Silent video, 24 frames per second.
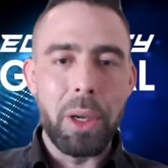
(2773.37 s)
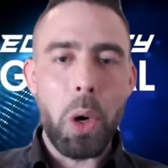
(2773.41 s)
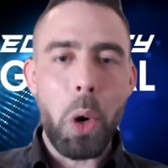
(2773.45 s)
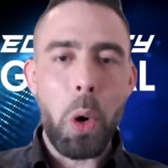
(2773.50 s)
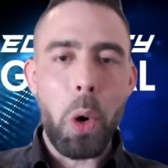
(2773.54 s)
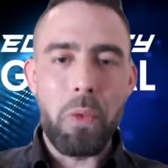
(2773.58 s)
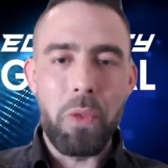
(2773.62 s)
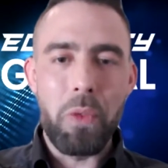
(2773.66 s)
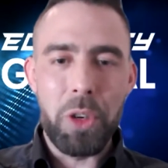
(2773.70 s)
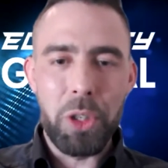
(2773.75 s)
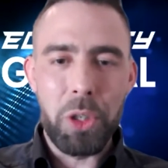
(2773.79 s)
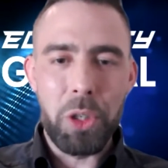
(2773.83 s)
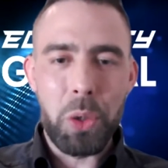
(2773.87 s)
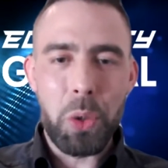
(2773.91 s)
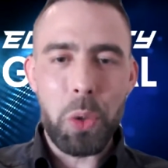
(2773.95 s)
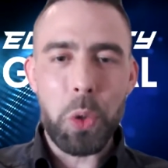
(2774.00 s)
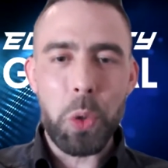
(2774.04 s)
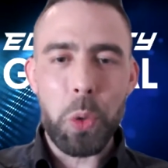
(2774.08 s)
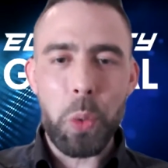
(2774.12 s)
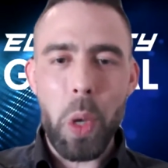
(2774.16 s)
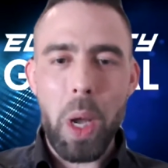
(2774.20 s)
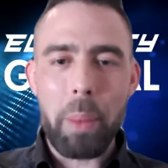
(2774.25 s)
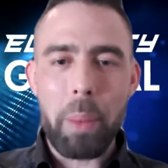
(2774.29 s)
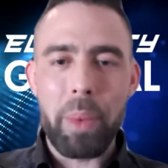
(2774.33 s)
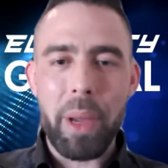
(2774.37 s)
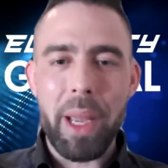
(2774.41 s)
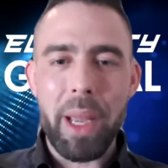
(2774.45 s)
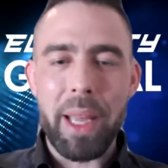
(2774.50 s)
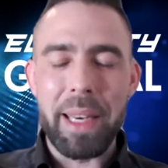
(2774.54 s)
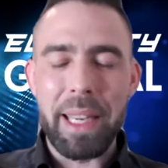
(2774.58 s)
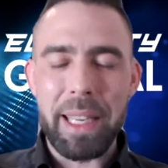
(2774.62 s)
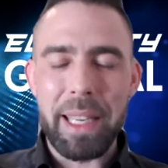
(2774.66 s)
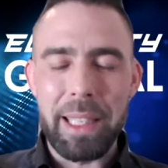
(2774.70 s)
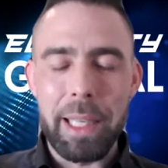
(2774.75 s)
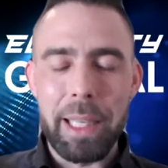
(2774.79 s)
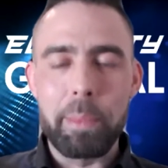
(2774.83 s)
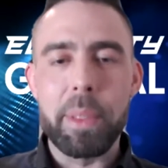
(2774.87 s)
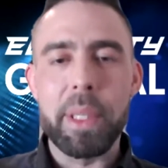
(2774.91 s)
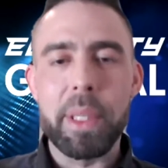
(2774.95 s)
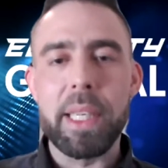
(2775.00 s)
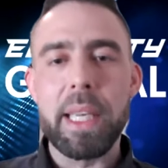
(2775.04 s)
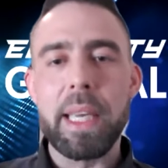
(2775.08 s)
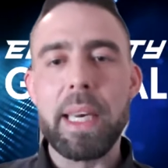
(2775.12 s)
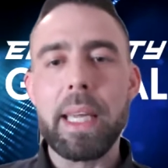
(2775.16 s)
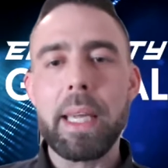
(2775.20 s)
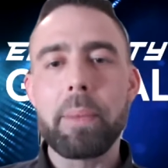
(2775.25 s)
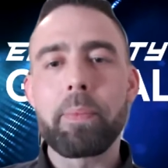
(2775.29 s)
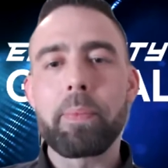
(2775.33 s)
over USWAP and
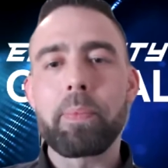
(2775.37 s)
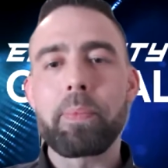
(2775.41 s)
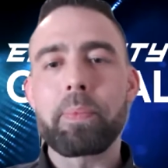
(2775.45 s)
eclipcity